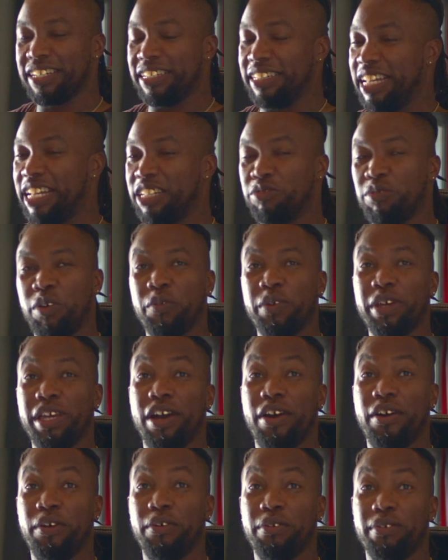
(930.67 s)
Cause that's what
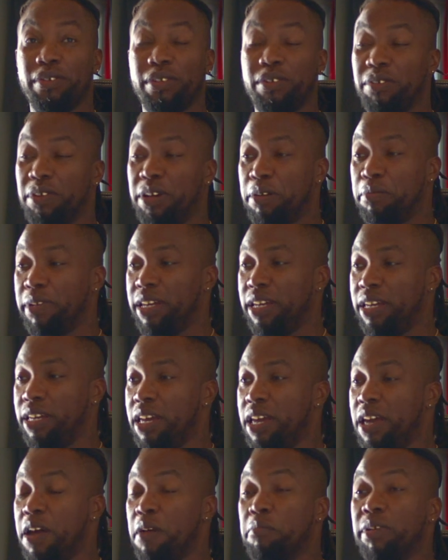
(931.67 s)
we own, you know what I mean?
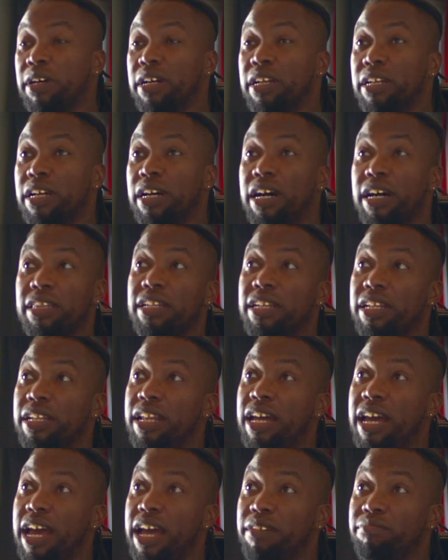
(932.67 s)
But other than
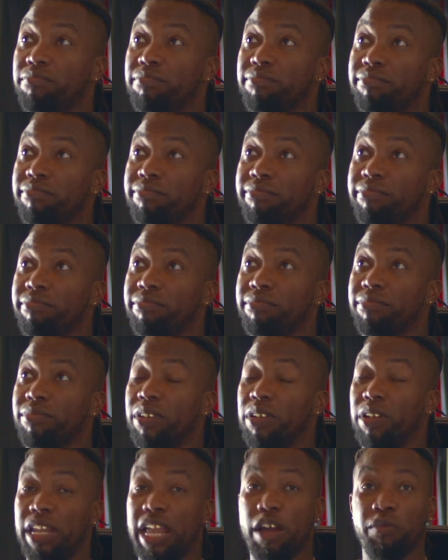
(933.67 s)
that,
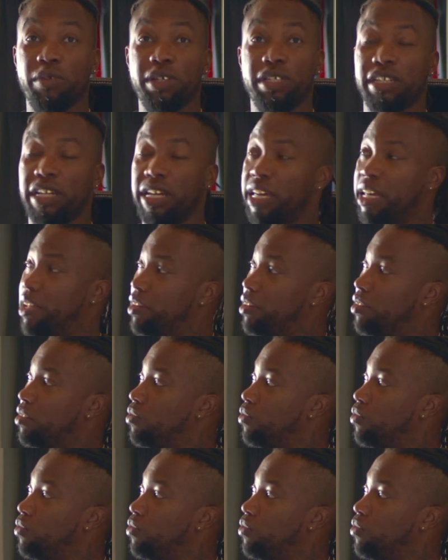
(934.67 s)
like we said,